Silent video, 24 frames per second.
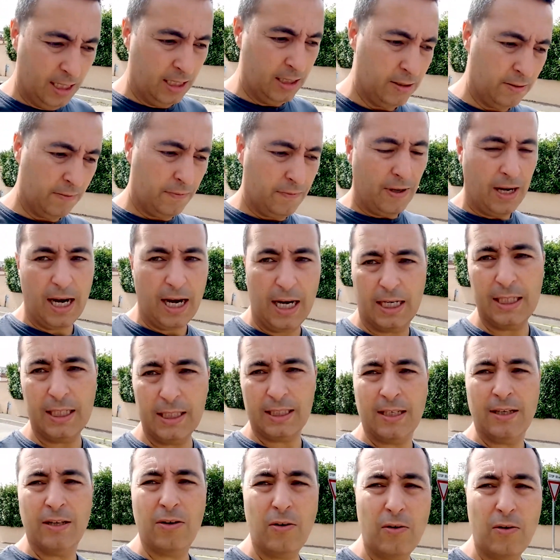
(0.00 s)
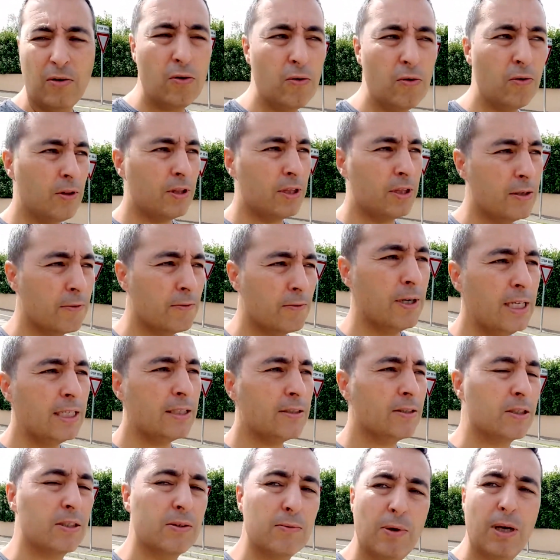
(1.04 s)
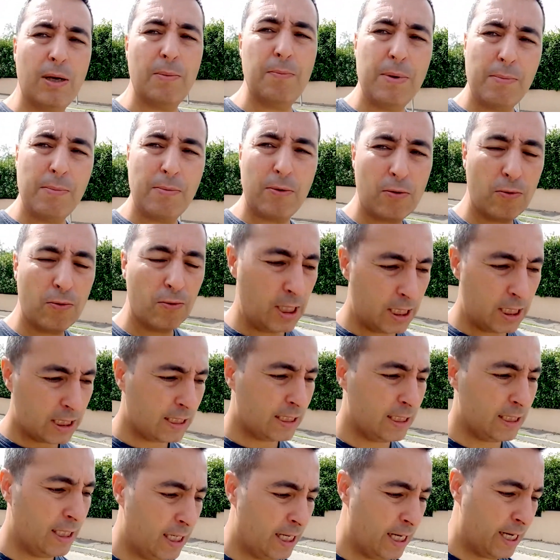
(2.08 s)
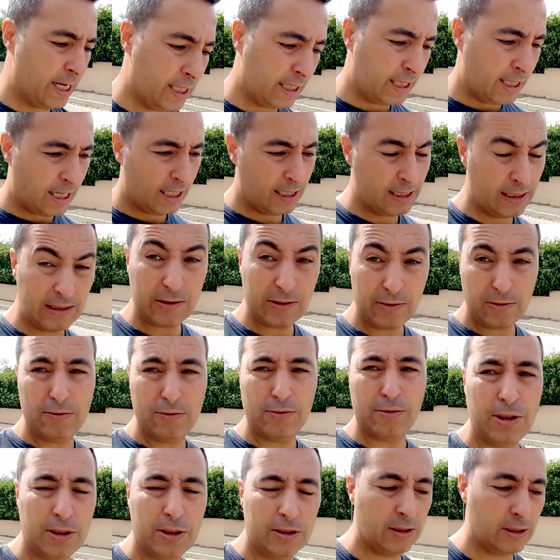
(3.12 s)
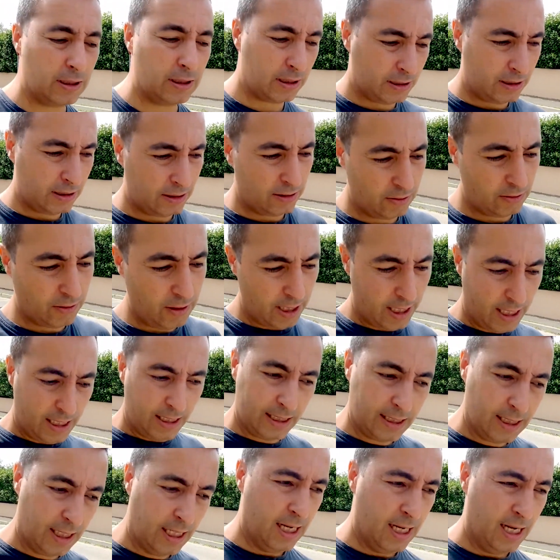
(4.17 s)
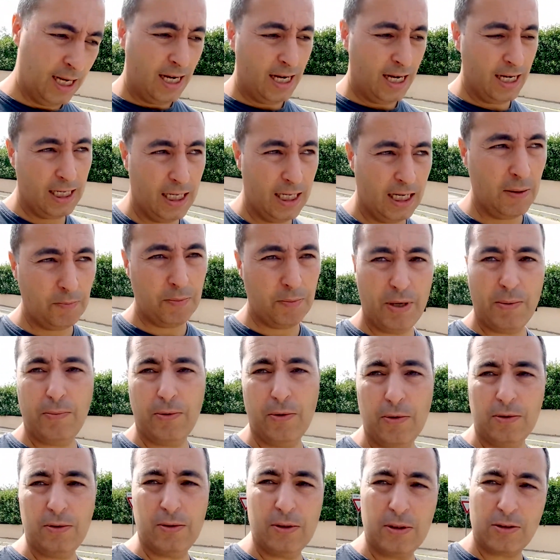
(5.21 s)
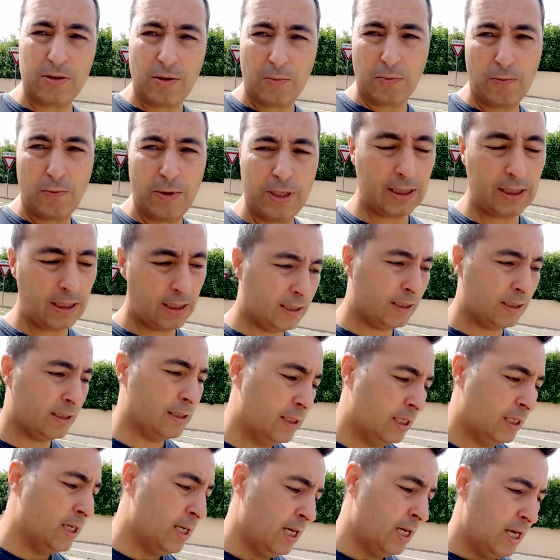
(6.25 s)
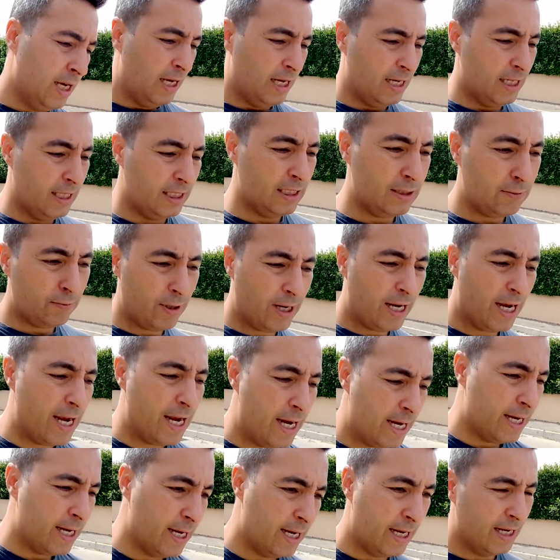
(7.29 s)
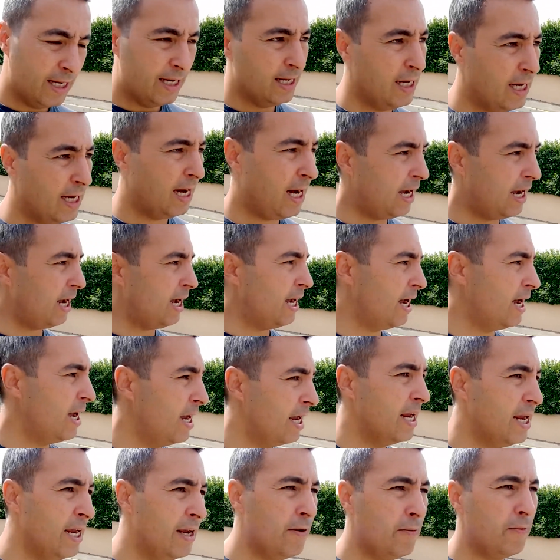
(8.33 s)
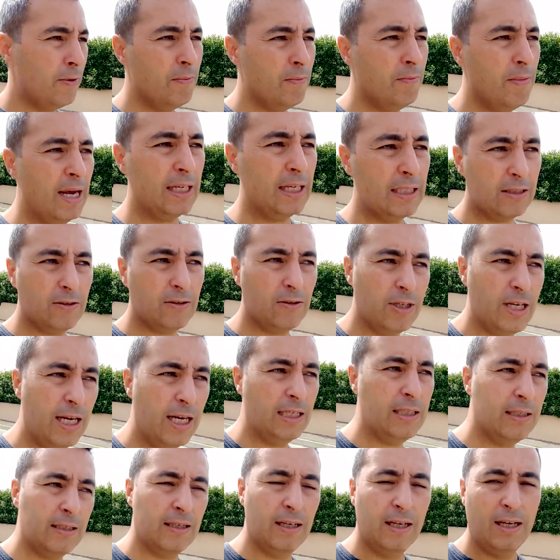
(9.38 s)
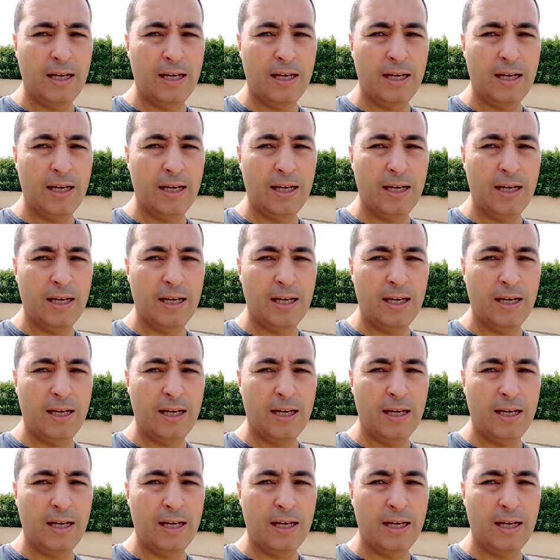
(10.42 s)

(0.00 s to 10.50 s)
to find all the reasons why people quit and then the solutions so that I can help people to stop quitting. In this way, I will make so that